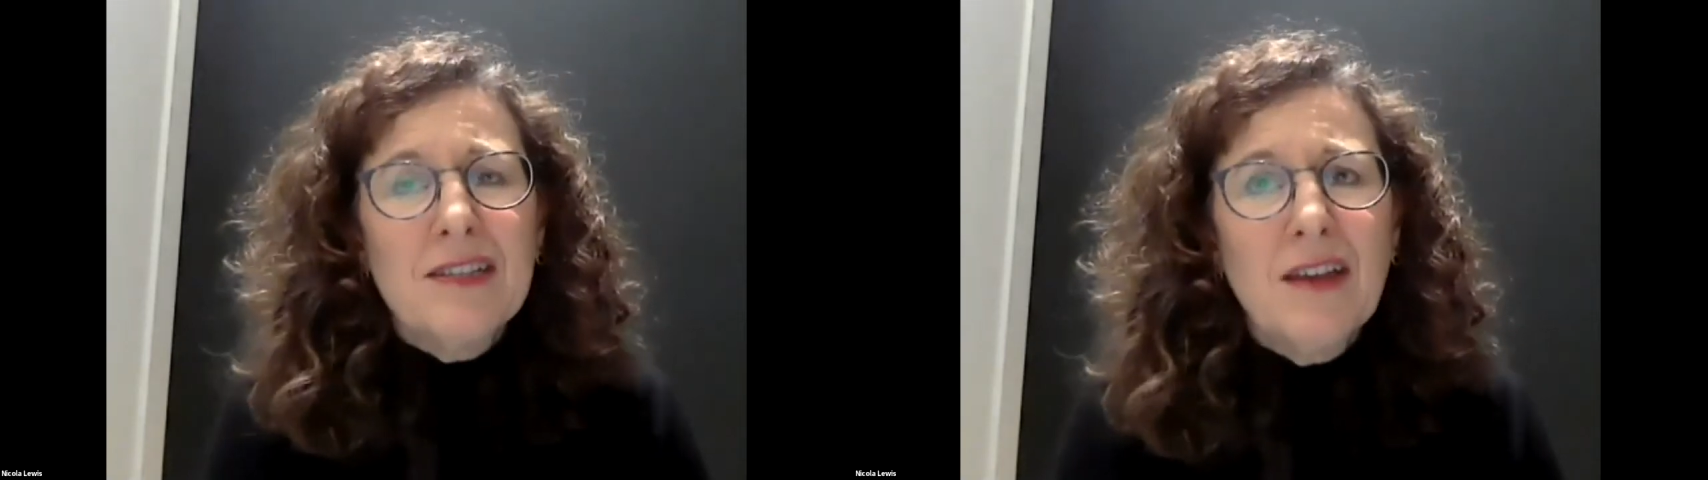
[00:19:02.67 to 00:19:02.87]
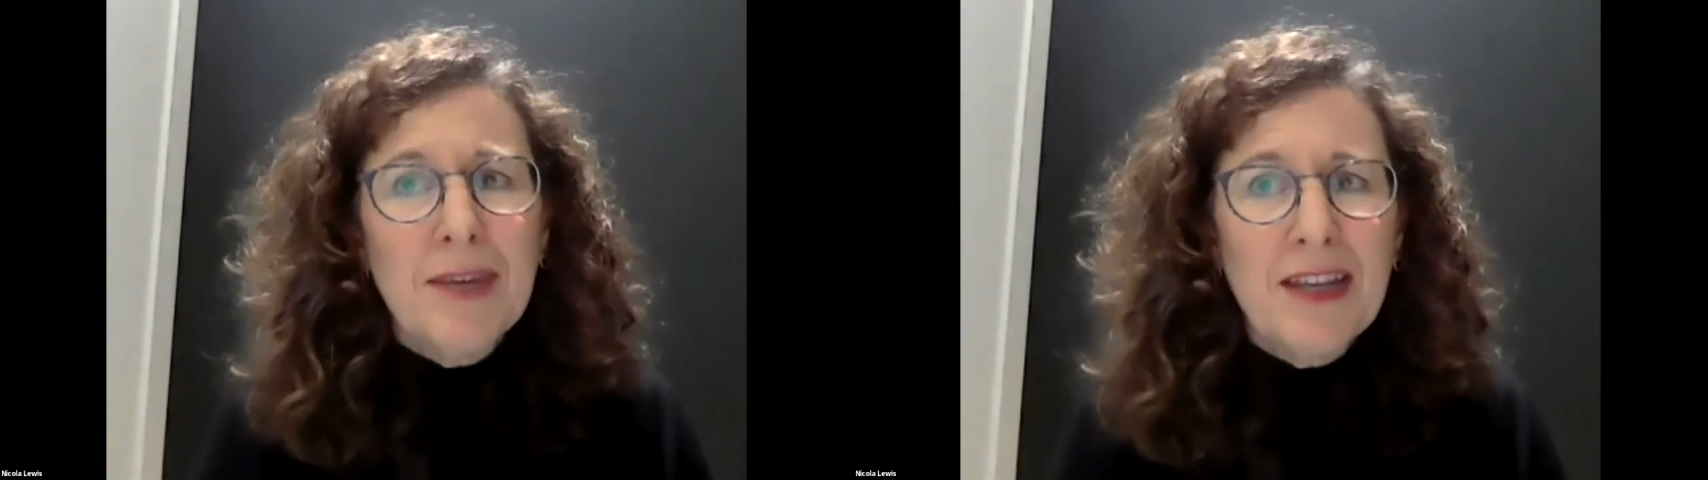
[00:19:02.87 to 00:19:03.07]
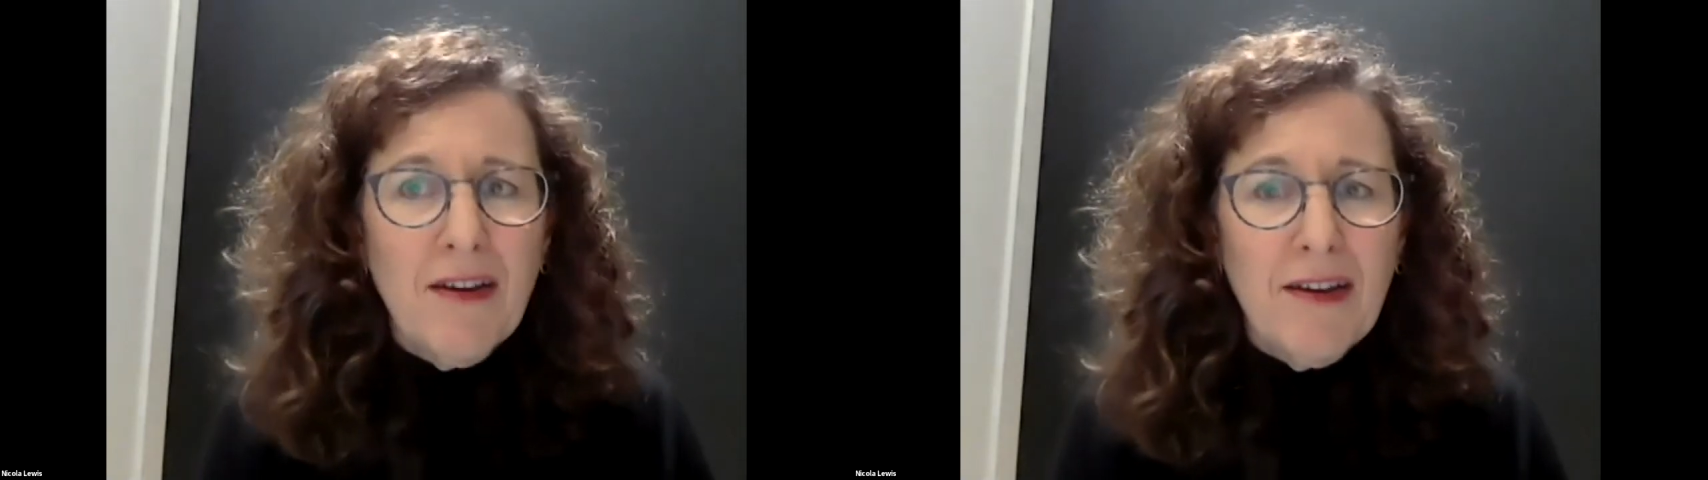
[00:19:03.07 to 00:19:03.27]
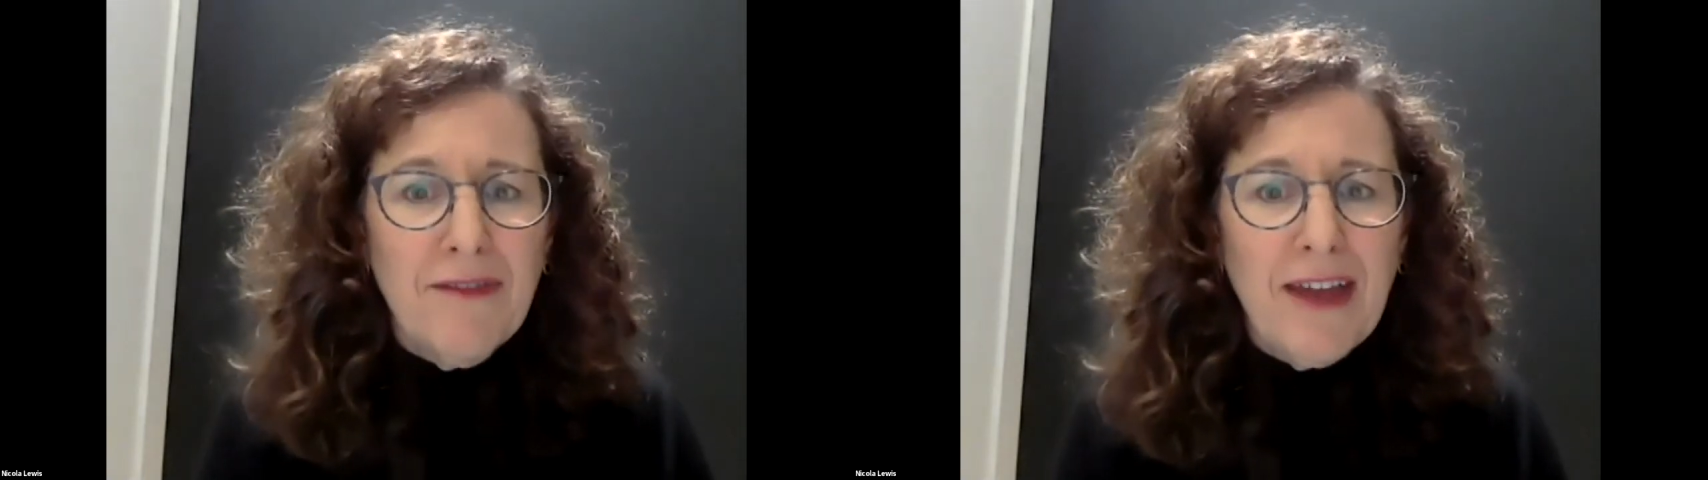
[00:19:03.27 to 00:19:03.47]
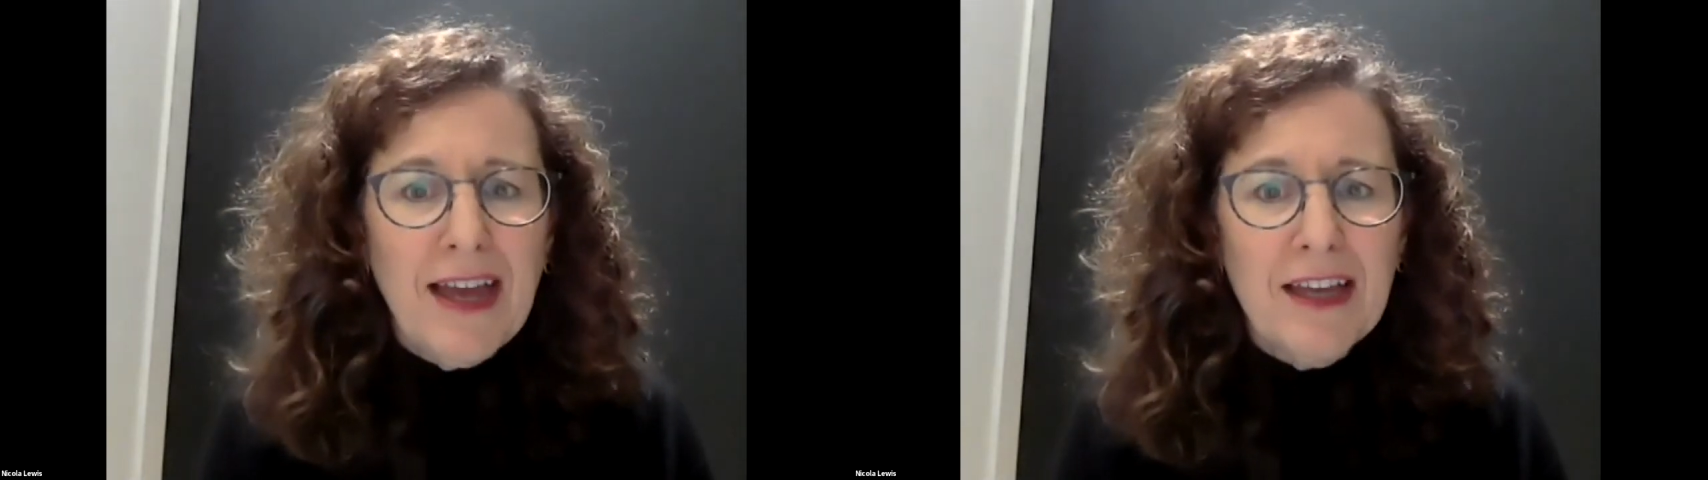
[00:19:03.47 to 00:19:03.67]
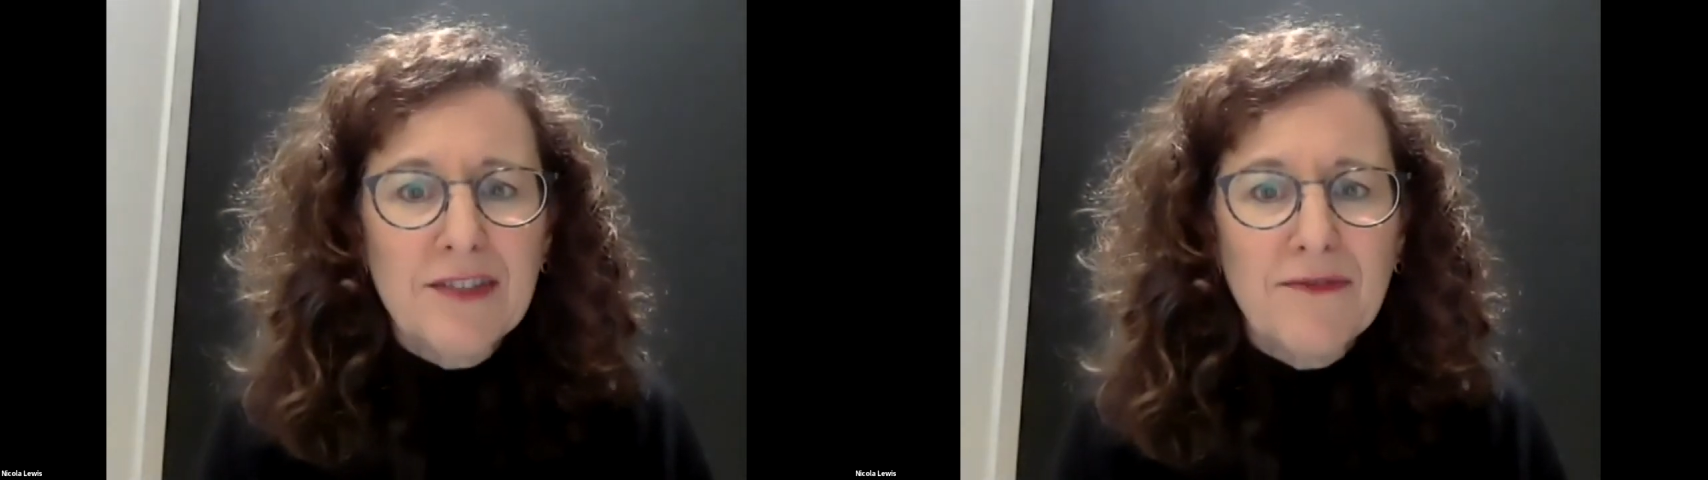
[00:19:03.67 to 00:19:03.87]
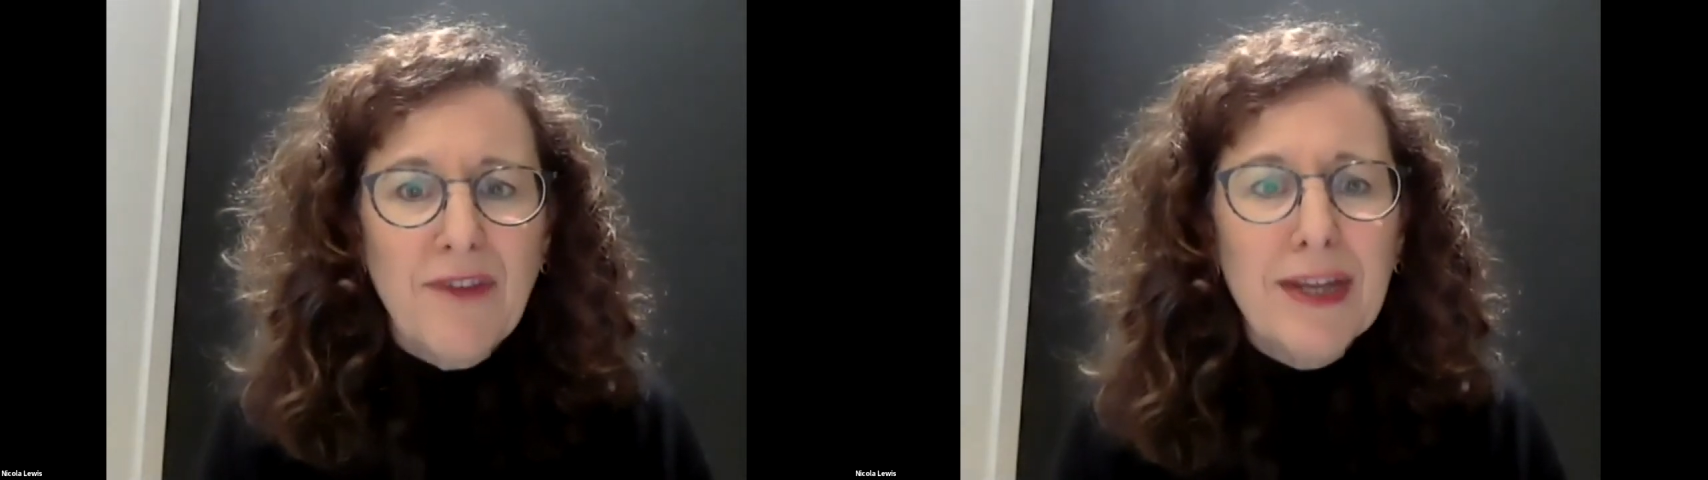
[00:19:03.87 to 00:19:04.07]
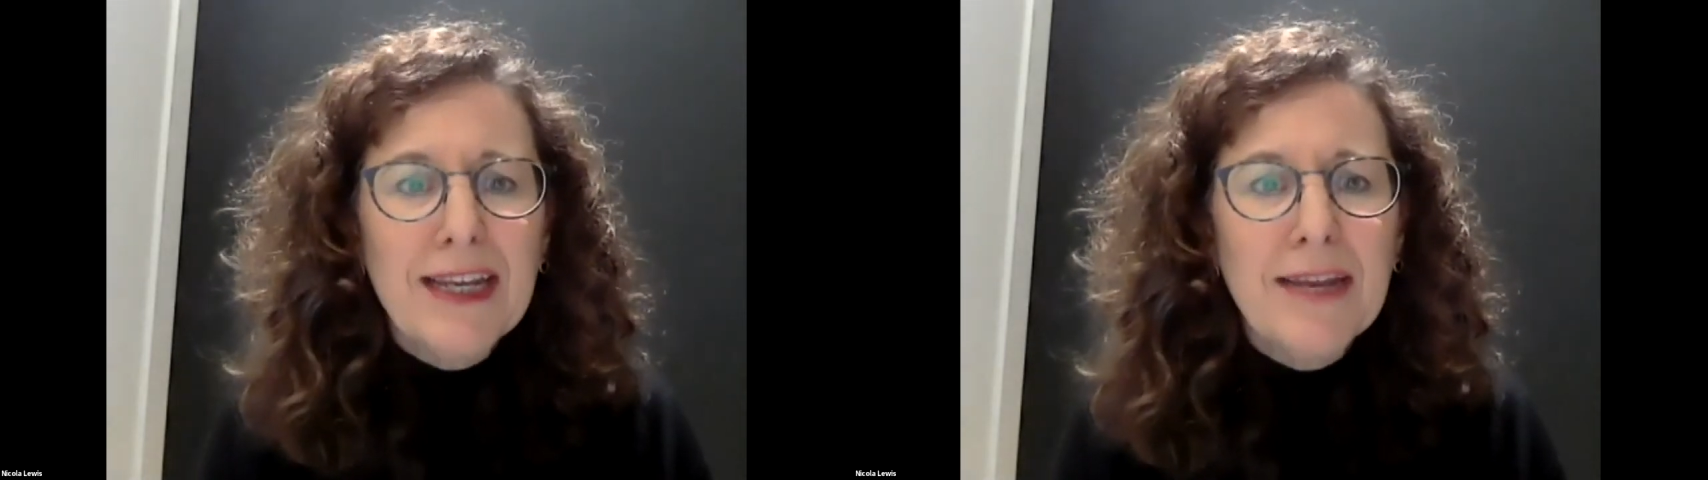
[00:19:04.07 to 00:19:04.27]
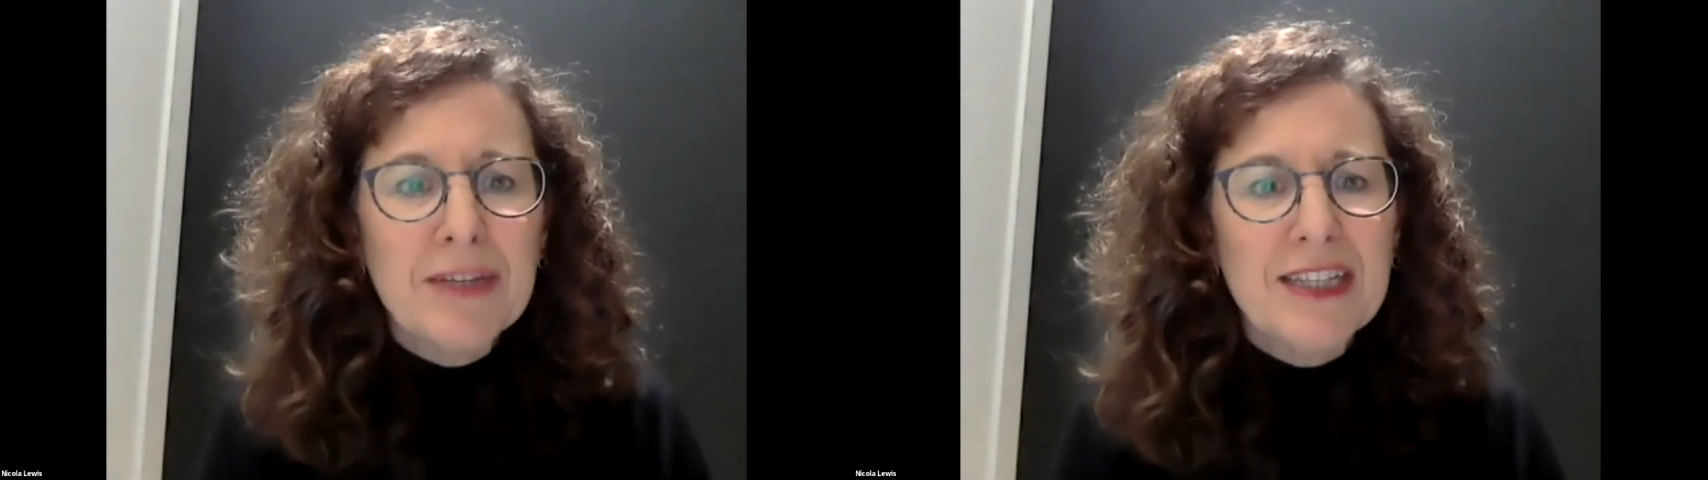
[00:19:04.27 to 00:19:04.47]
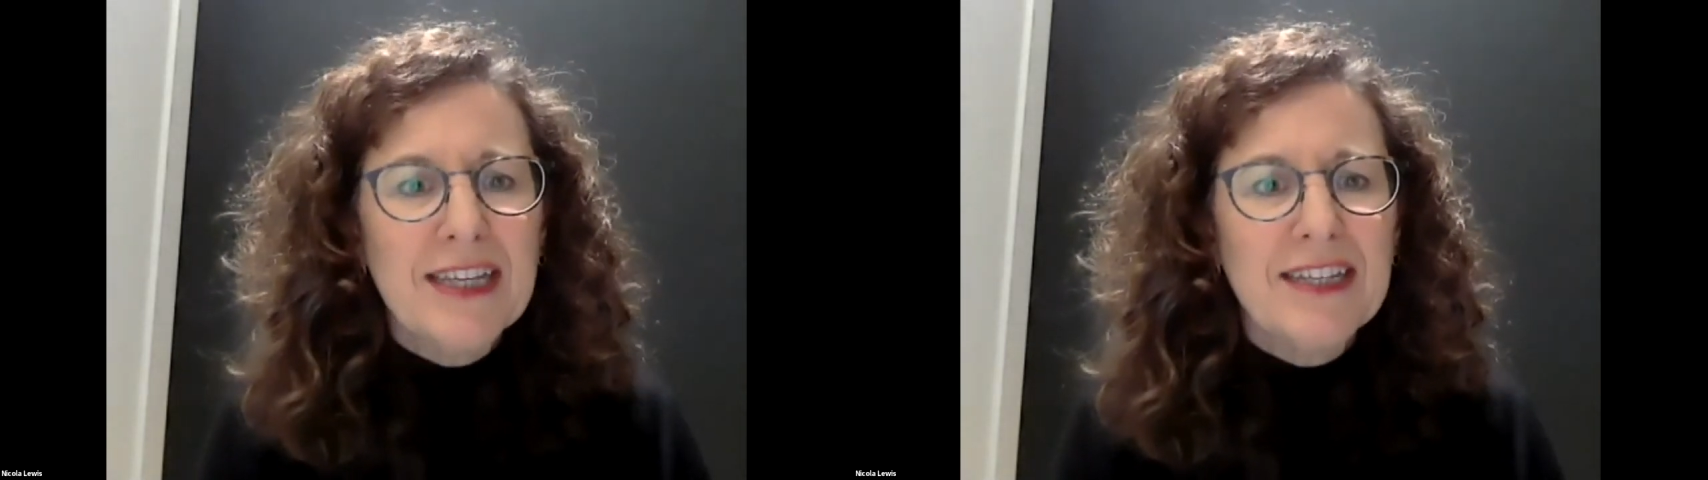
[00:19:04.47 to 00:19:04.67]
I mean, I've had very
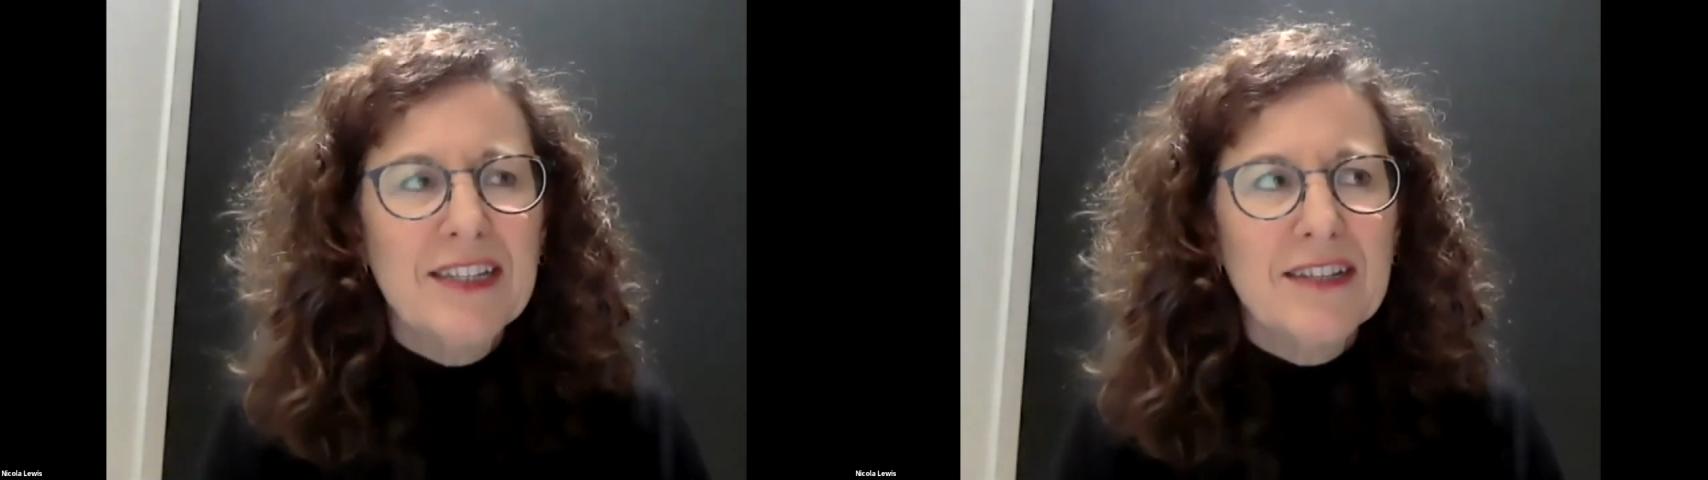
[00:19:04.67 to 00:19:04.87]
limited